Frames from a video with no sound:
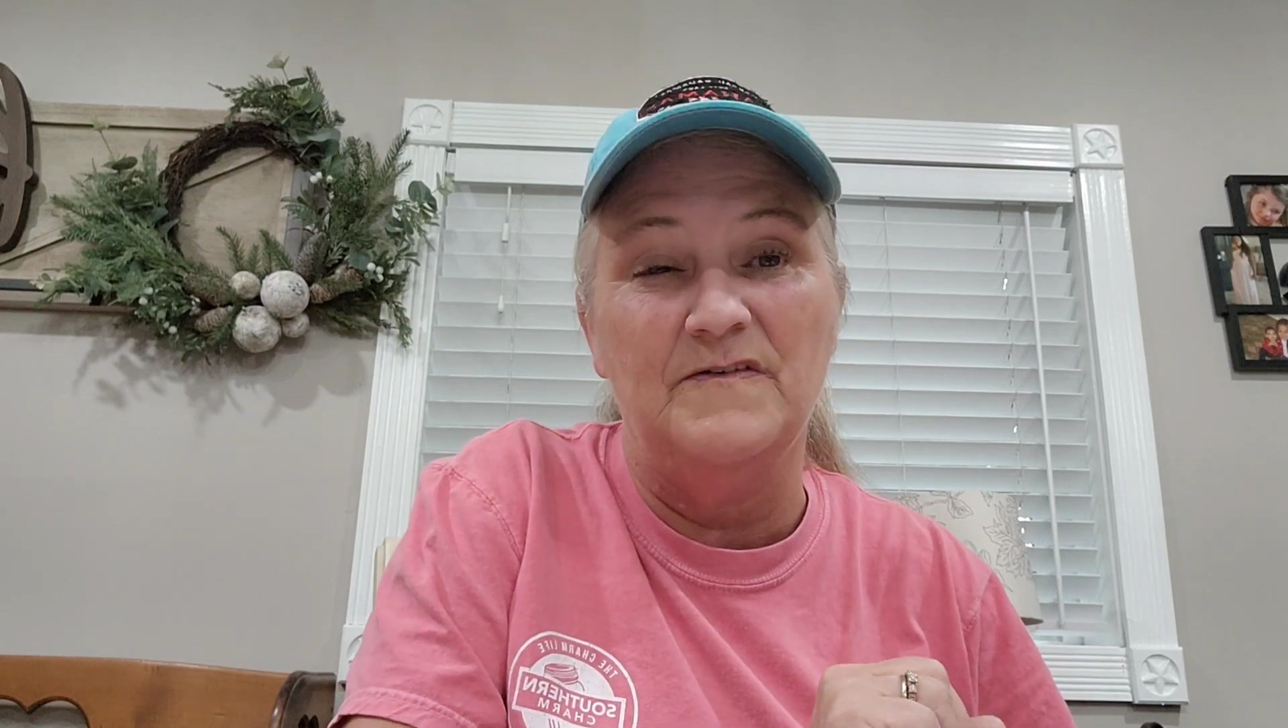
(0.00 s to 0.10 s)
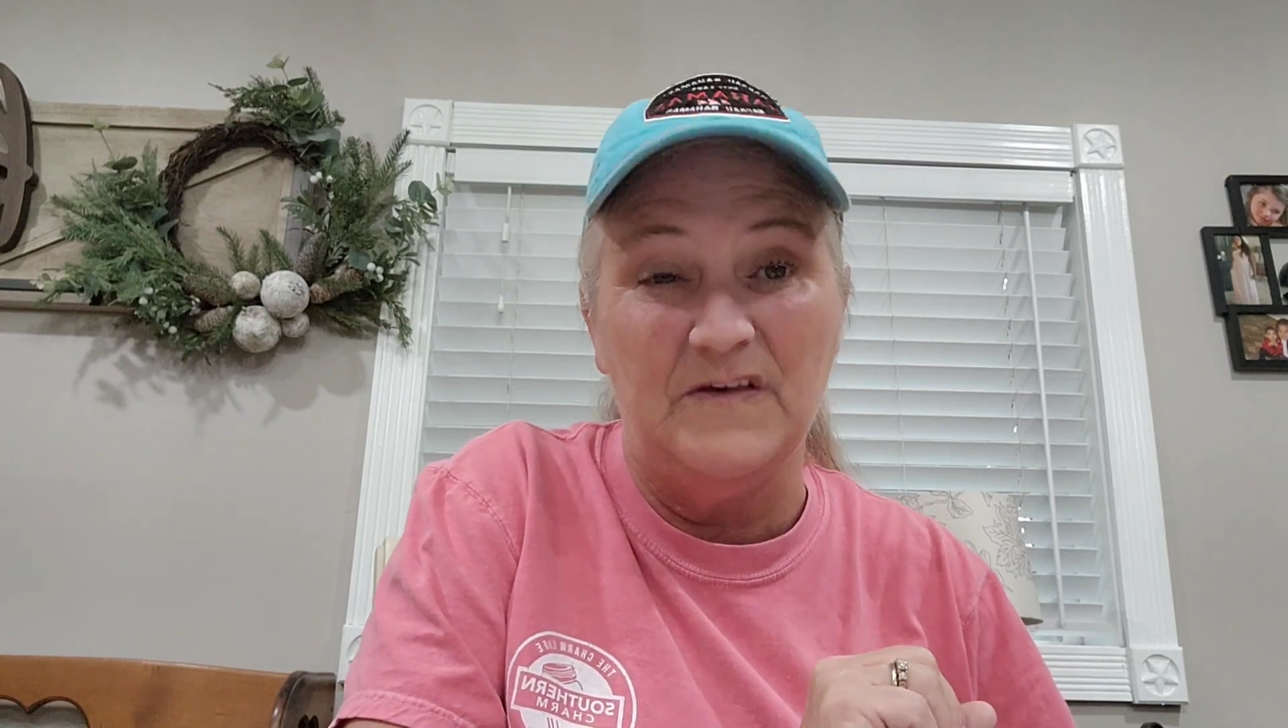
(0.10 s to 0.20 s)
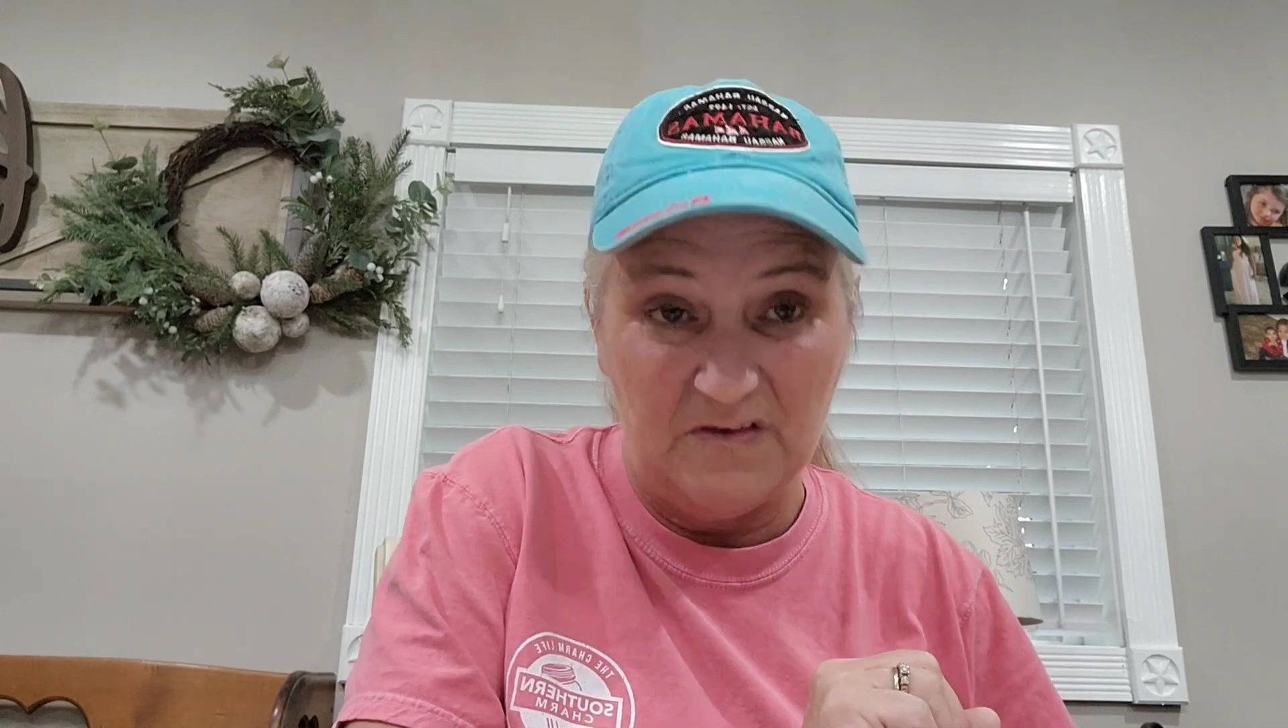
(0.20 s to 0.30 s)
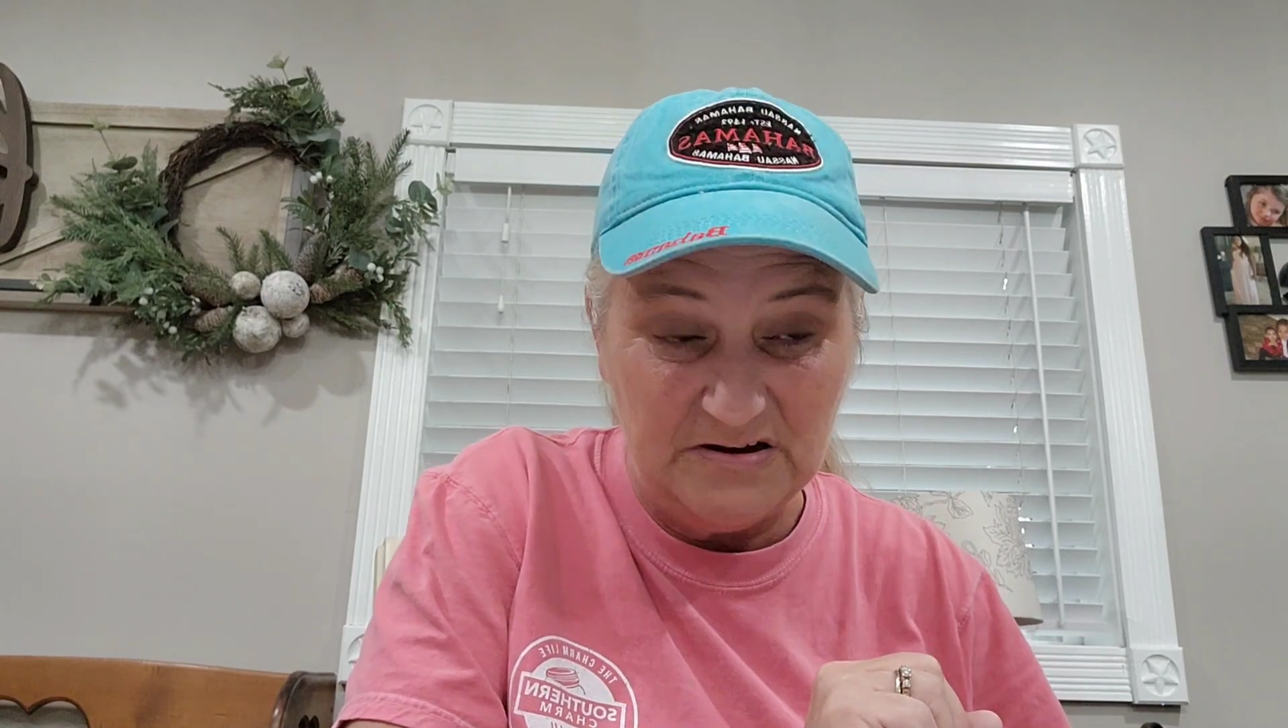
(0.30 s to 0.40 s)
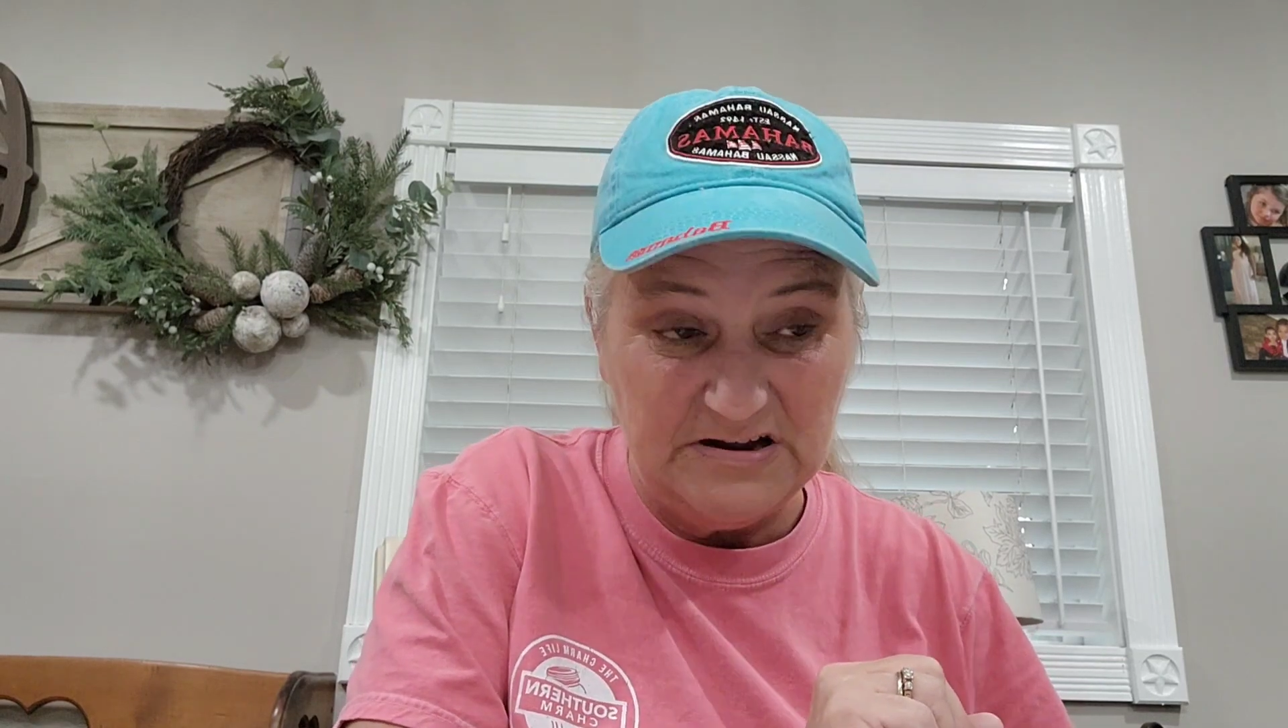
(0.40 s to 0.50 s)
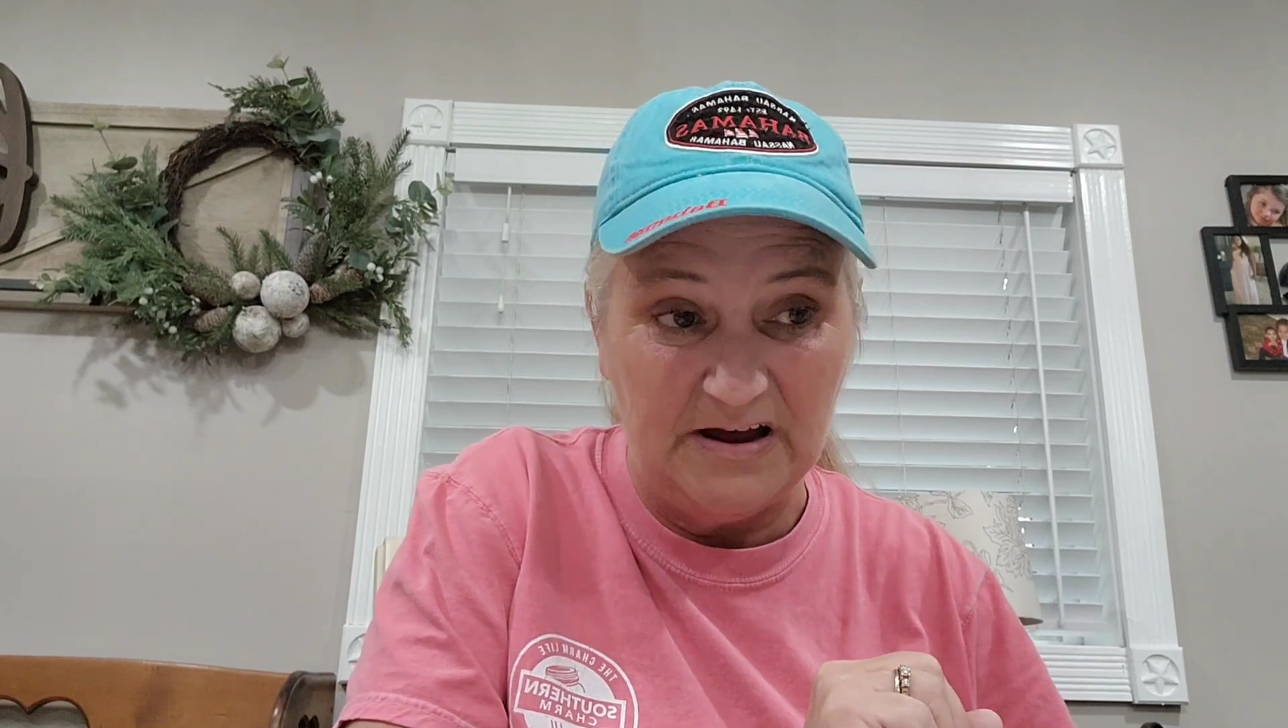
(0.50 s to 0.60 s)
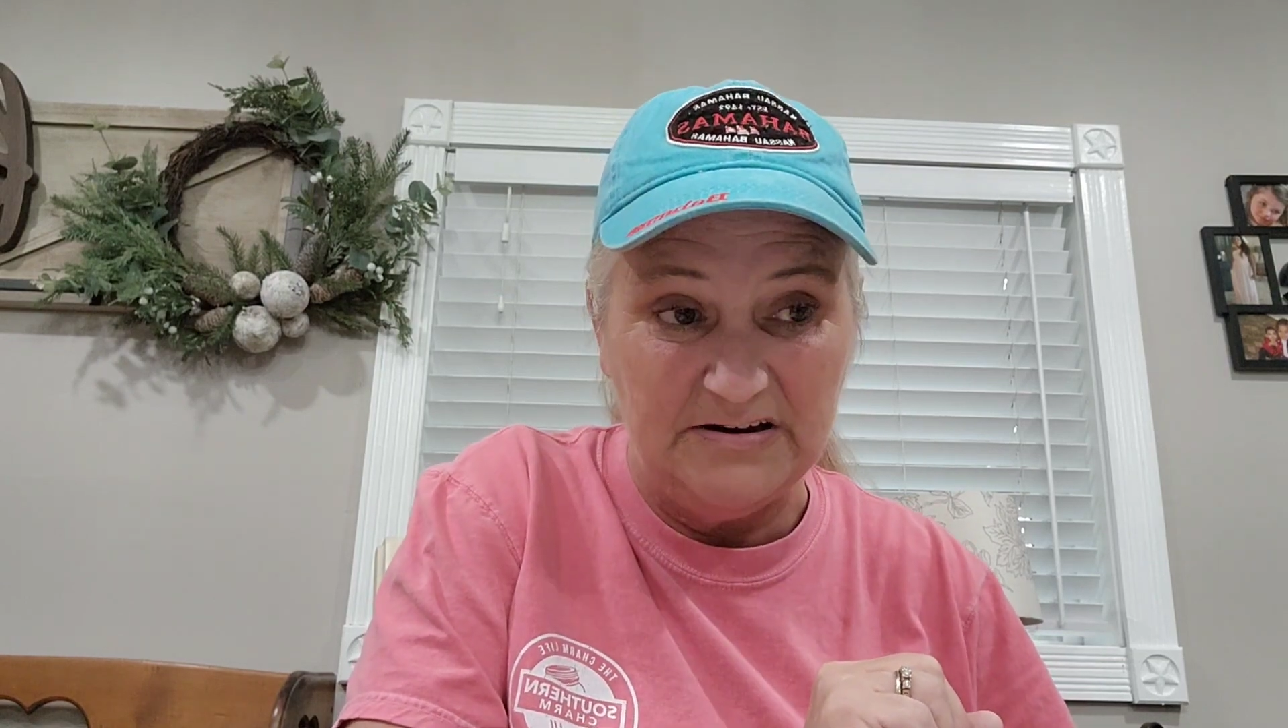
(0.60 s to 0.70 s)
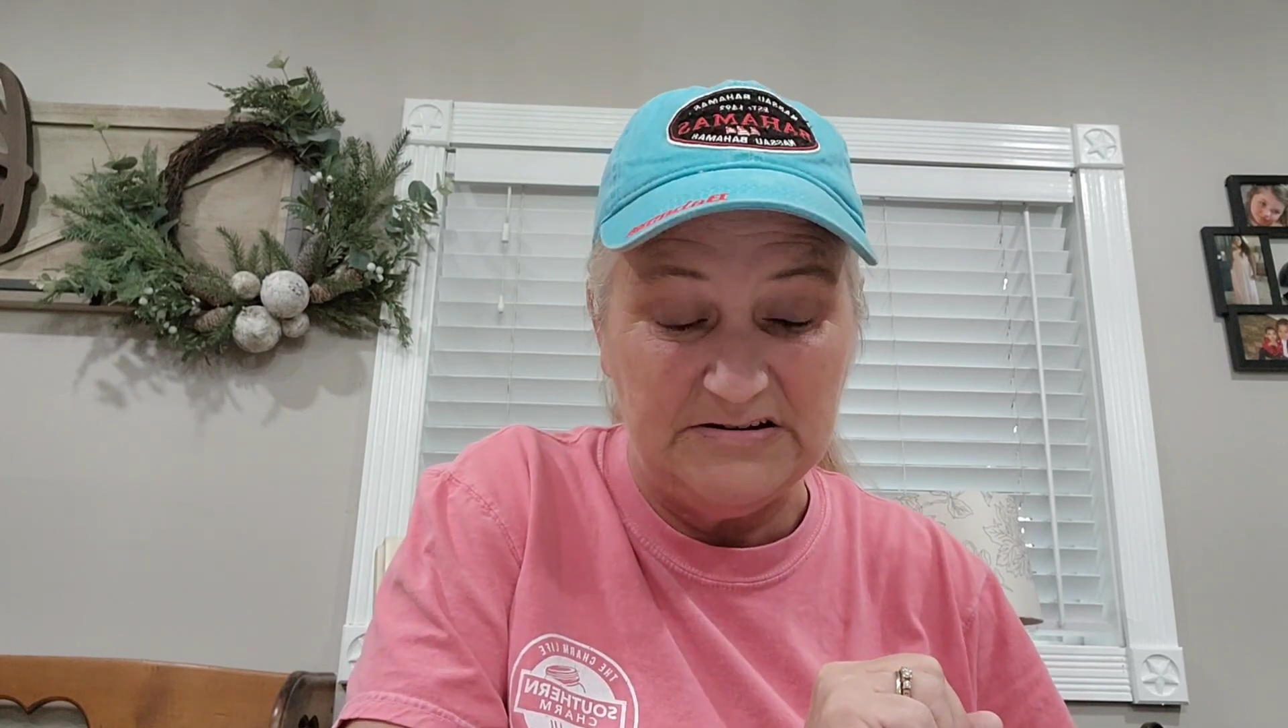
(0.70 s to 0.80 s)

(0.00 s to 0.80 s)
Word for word: Seaside Tiny